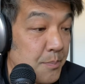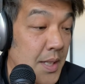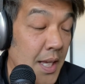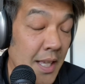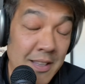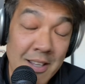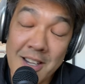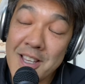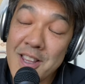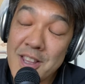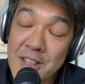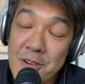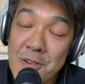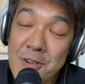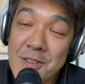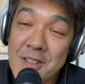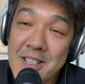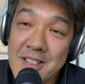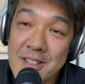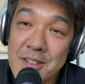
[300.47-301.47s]
And I
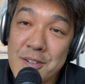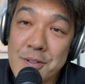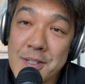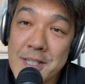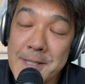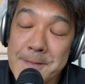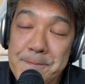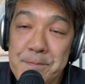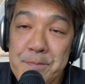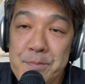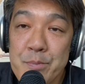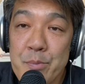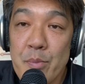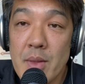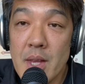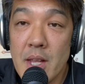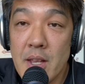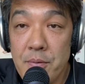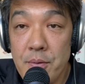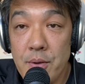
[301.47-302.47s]
thoroughly agree
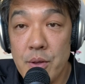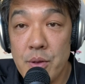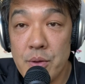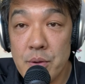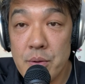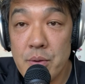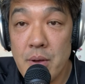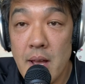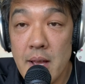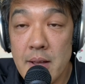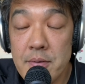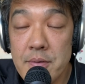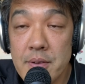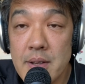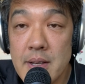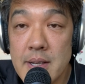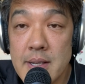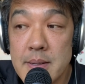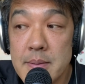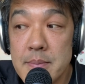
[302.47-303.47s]
if you do have,
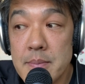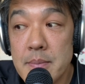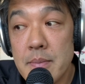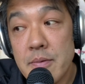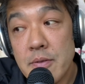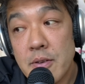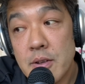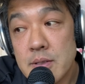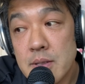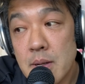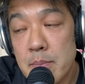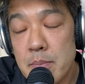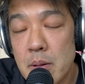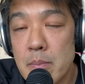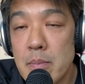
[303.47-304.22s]
um, for example,